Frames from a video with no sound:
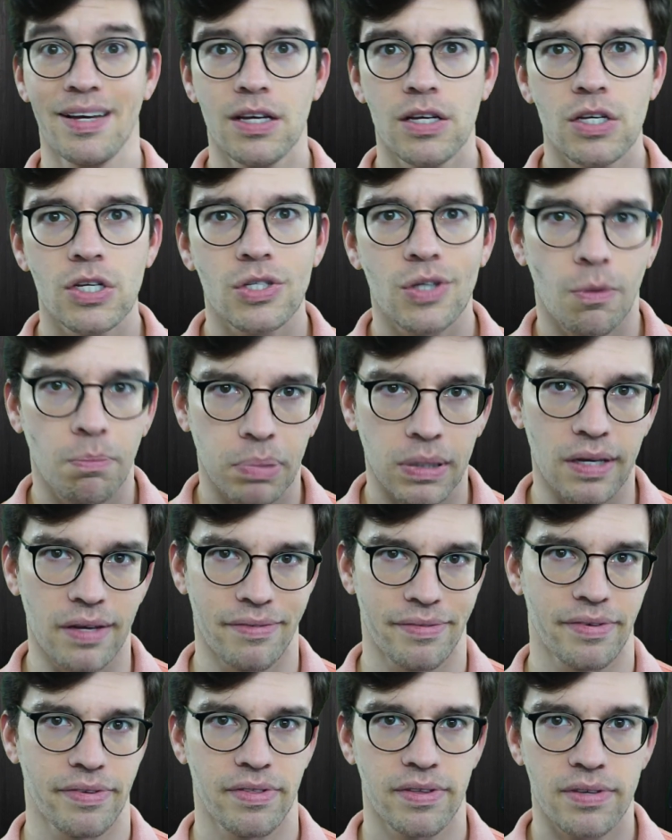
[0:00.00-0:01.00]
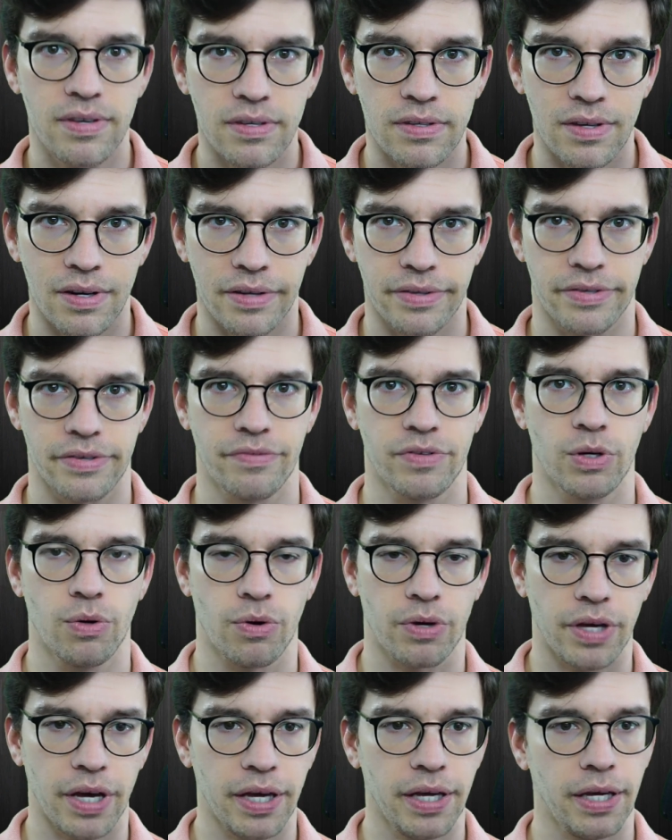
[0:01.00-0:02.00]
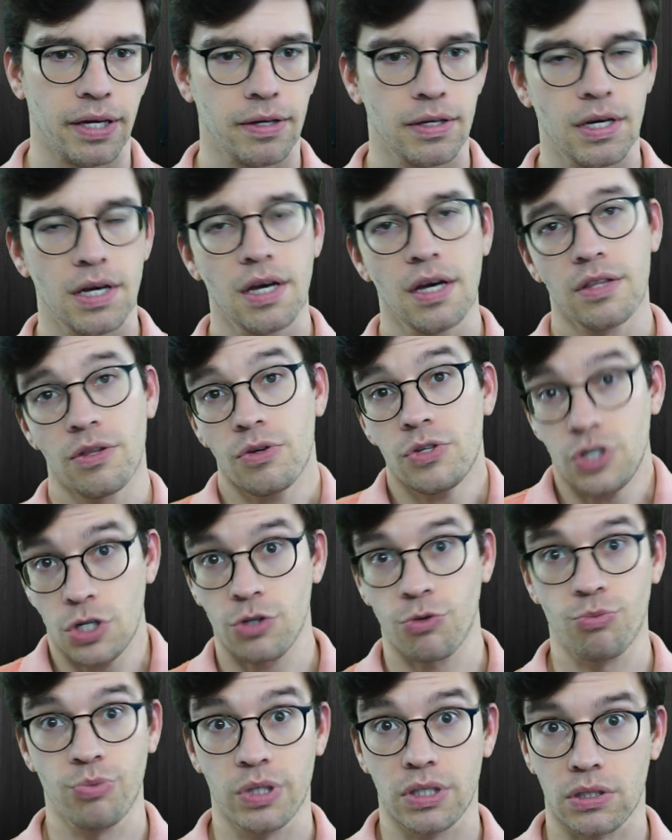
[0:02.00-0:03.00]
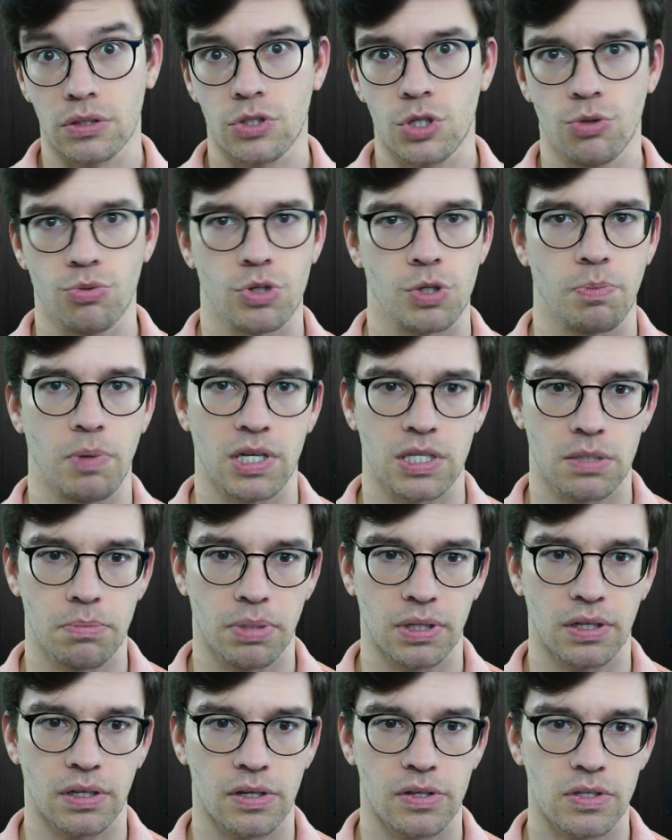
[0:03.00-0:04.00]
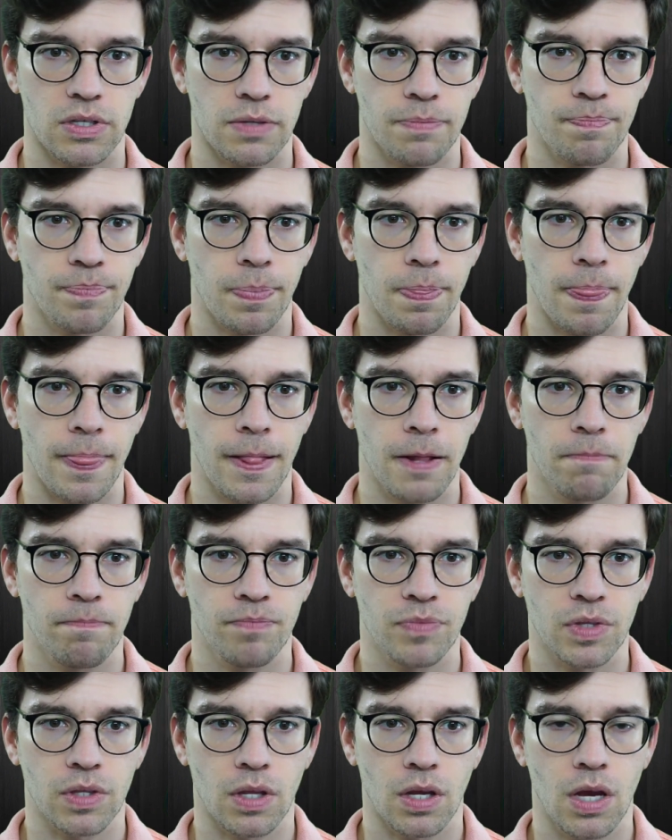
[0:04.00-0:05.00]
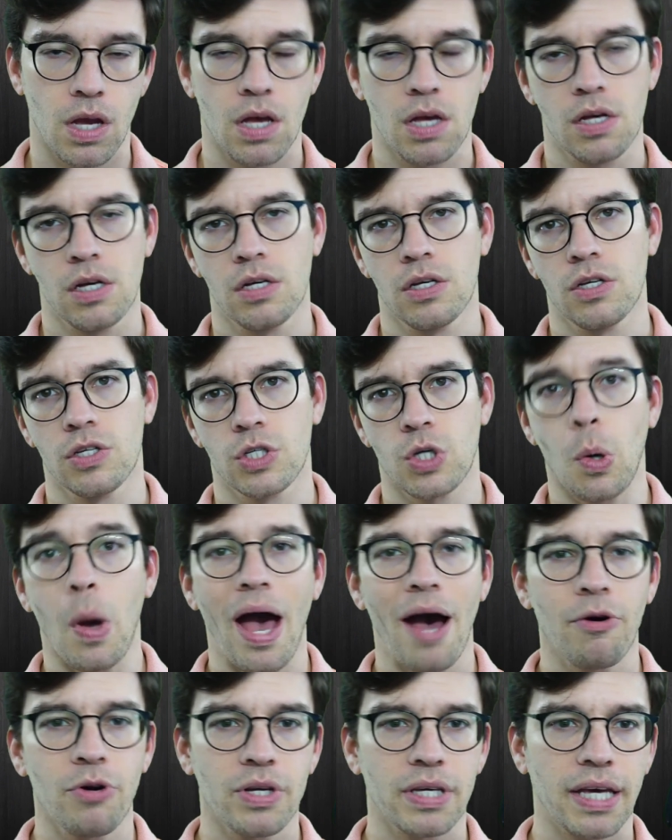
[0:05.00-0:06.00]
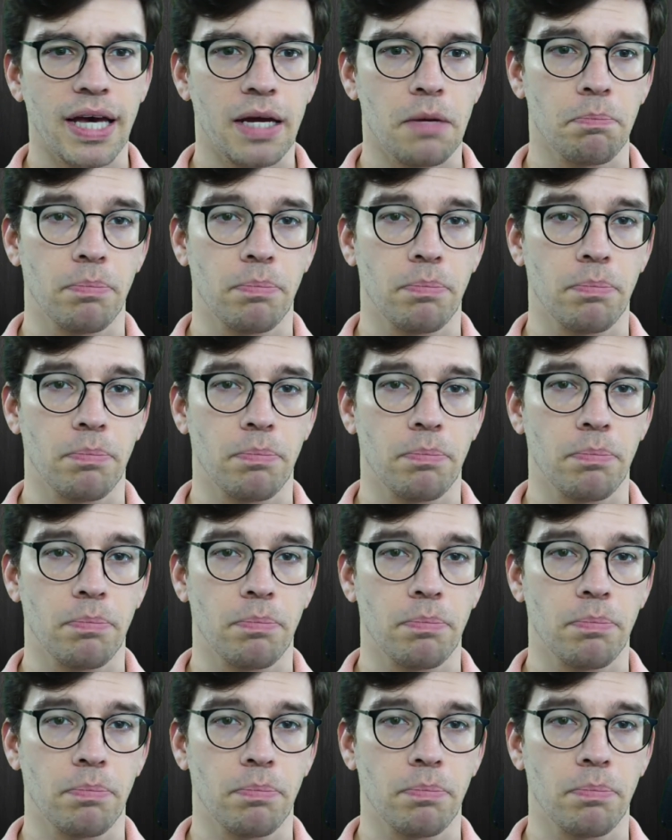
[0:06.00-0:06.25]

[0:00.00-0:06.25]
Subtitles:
So please, this is an interview, okay? Those are your real 2 responsibilities. So how to get